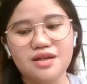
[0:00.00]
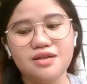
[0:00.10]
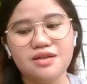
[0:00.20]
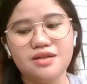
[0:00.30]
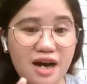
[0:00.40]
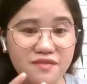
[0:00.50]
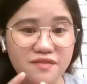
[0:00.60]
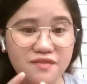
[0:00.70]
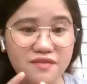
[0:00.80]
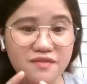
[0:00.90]
and
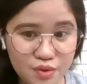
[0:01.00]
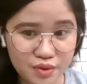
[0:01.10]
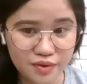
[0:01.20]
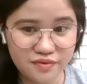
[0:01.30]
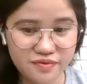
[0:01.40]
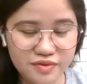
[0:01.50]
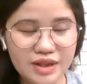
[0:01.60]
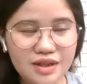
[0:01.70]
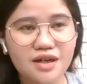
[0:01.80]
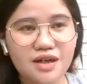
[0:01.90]
that they would have to
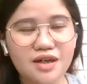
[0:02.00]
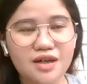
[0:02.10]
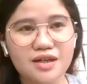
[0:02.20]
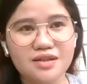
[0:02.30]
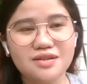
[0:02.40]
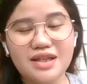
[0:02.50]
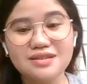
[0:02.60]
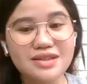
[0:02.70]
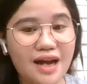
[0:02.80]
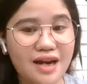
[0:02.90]
observe
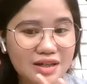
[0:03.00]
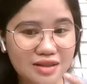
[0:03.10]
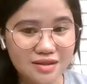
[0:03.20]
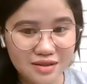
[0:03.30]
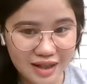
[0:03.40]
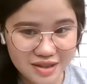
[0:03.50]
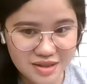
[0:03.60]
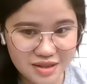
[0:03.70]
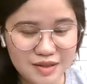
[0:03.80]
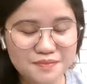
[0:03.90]
the entire
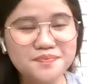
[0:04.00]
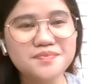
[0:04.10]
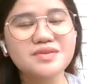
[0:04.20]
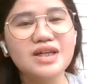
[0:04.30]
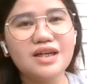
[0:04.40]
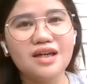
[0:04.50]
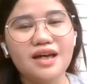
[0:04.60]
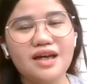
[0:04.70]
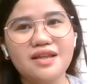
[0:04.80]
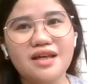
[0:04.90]
lesson.
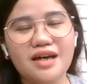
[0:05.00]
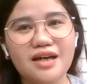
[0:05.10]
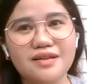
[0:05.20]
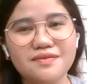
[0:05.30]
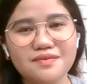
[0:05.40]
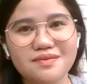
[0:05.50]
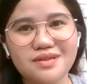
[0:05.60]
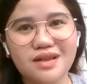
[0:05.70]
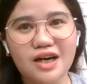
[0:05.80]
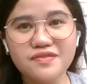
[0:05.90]
And then
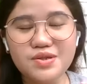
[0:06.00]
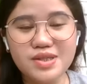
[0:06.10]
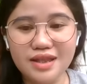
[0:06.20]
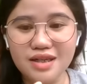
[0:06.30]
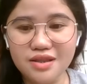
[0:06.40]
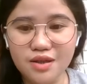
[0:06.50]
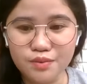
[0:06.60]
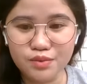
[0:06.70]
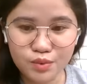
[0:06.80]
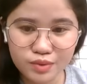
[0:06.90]
after setting
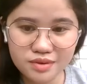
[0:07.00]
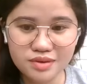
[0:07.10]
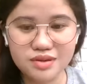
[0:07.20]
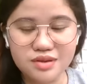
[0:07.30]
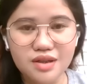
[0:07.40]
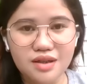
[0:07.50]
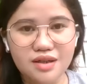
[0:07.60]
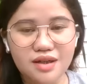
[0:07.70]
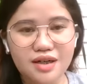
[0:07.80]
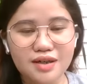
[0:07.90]
the rules
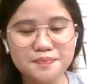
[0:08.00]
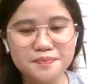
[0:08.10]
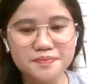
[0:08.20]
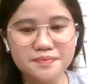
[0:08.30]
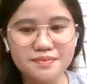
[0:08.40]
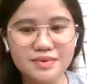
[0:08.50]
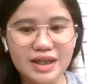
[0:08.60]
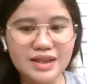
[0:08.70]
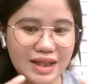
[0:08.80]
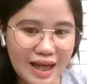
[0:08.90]

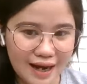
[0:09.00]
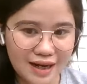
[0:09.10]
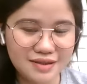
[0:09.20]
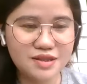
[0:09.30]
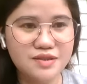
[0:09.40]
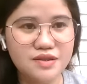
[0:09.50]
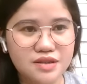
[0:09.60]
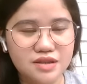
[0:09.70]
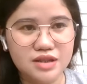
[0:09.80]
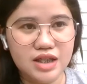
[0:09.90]
in class,
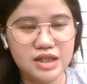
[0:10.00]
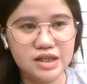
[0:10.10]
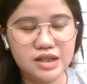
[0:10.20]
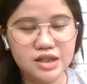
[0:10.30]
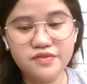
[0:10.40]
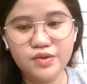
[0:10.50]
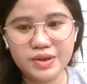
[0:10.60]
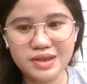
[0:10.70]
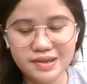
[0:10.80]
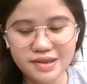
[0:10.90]
of
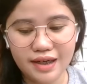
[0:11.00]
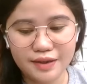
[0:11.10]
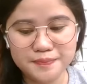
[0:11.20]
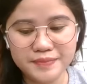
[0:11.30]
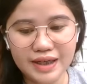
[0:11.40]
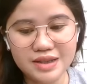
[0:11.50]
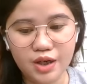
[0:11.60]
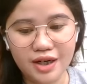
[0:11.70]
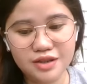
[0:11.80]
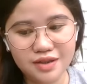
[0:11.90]
course, they
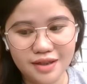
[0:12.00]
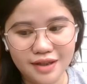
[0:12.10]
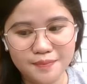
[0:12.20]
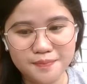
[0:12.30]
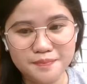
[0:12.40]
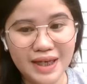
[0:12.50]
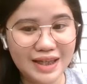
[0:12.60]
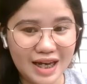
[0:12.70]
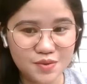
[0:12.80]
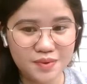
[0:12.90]
start my
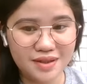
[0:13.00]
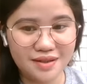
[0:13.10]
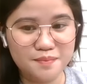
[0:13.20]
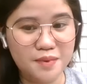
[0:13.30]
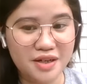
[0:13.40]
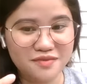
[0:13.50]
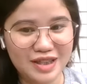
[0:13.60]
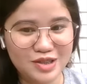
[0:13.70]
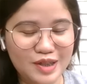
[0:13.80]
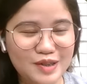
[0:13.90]
class with a
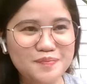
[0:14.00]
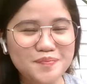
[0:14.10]
motivation.